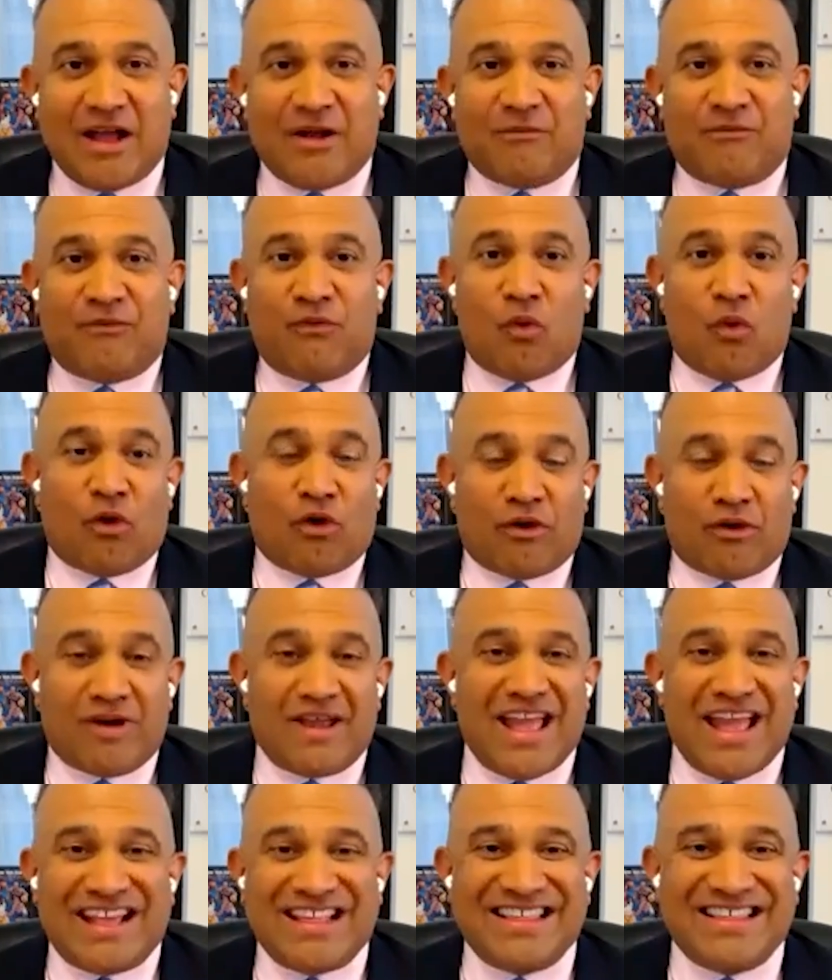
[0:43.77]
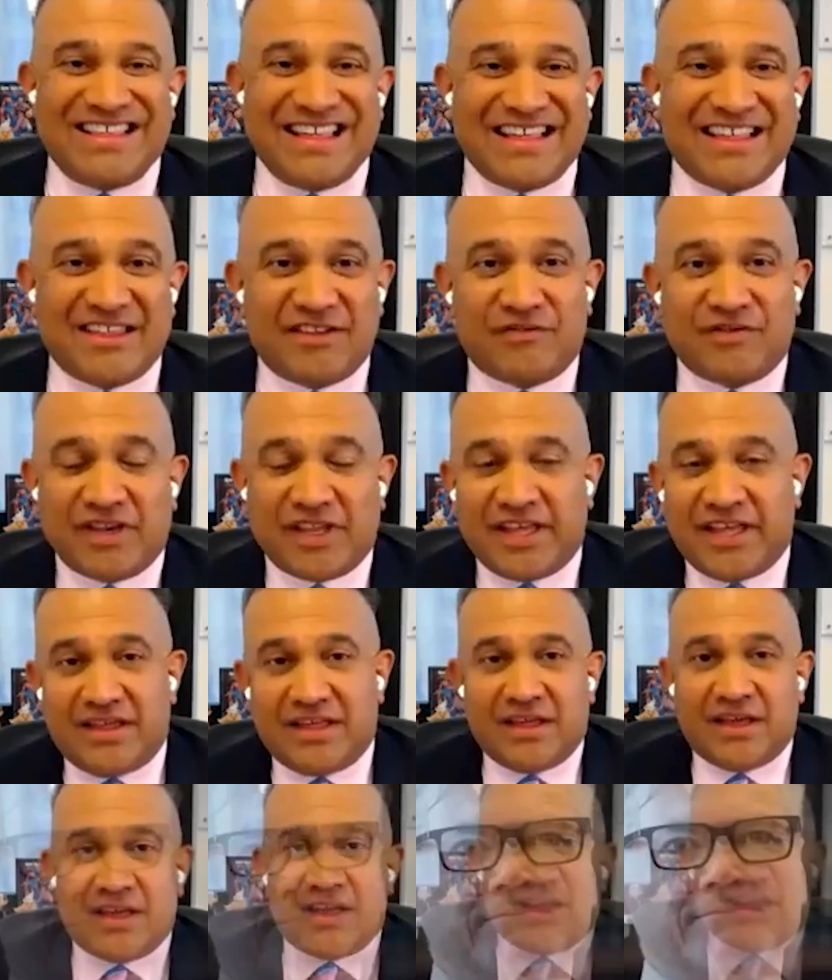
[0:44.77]
for
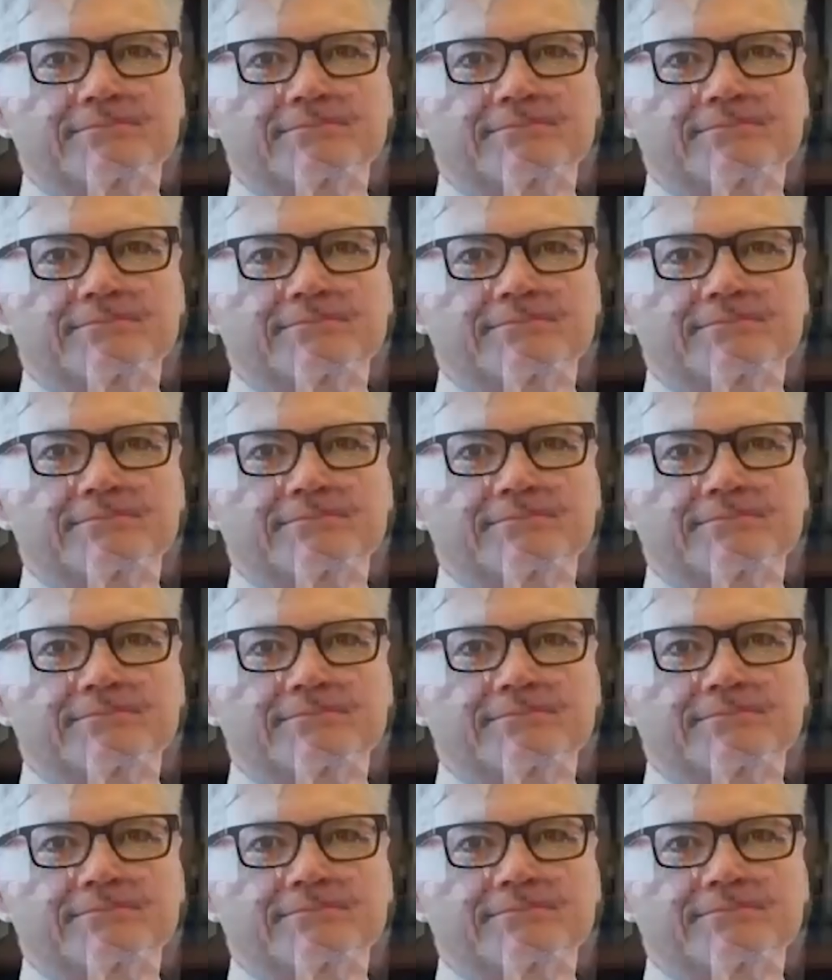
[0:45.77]
excessively